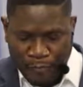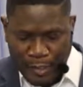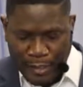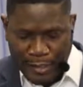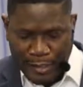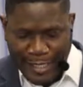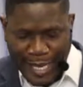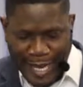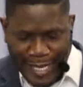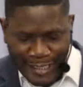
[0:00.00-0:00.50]

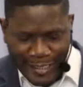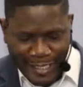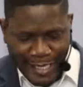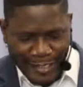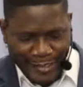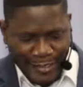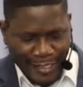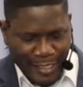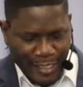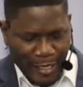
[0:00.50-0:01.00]
Darkness
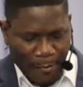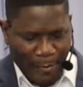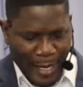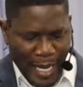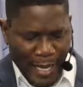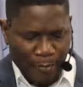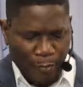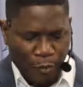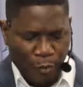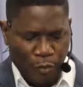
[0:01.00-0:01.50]
in the
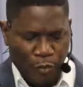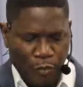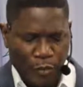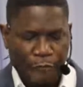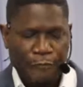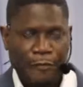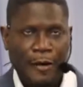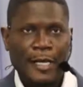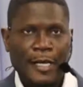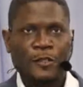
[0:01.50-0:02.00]
Bible
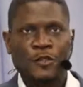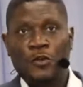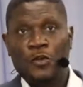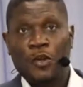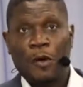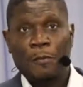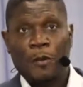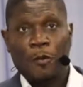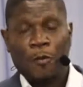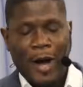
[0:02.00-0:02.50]
refers to
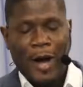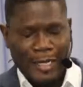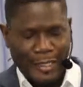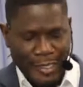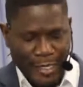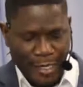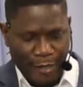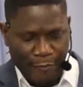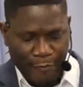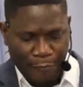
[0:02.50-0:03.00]
number one,
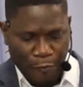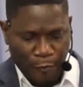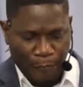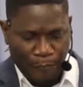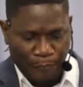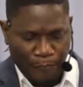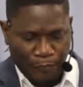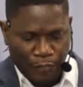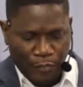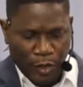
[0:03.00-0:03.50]
evil.
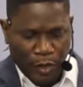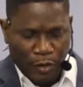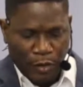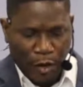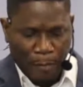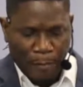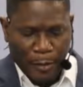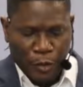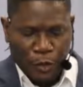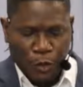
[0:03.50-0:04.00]

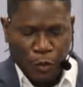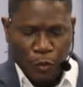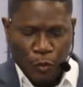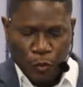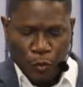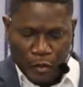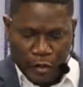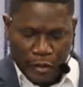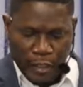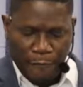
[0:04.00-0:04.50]
Number two,
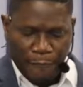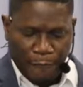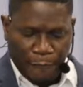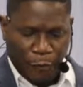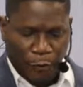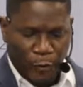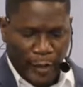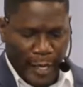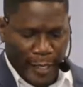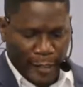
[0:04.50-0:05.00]

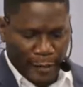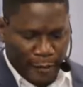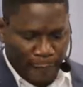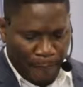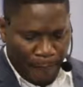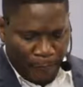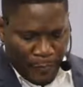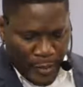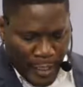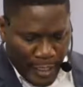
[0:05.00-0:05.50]
sinfulness.
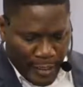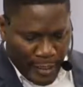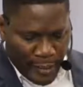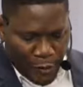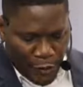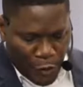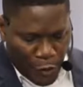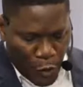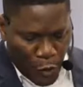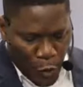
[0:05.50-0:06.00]
It is
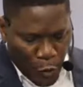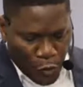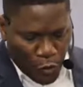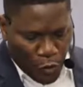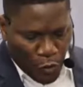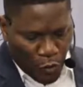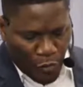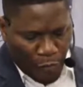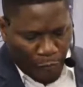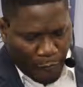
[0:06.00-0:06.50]
used to
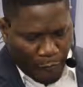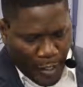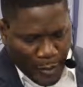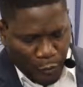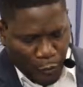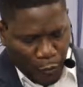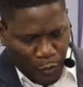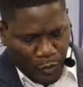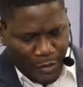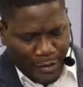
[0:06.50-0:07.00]
refer to
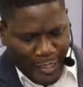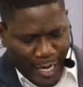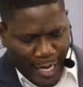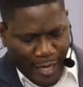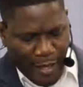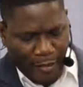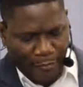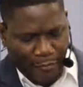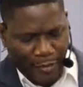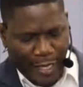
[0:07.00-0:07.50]

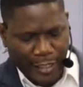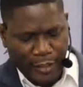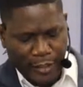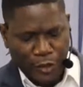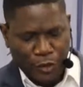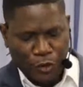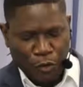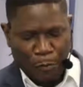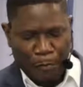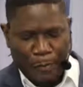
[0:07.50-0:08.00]
death and
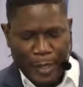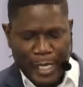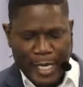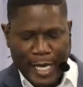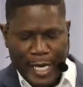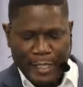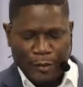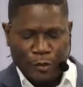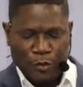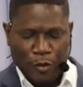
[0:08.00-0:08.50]

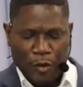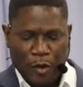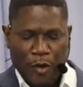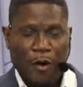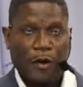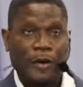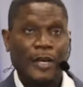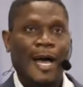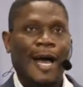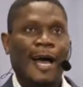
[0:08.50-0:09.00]
disobedience to
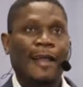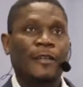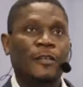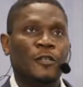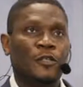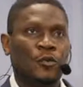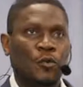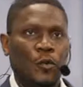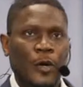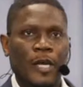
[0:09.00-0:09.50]
God and His
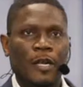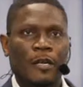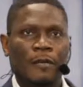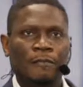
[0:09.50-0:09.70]
will.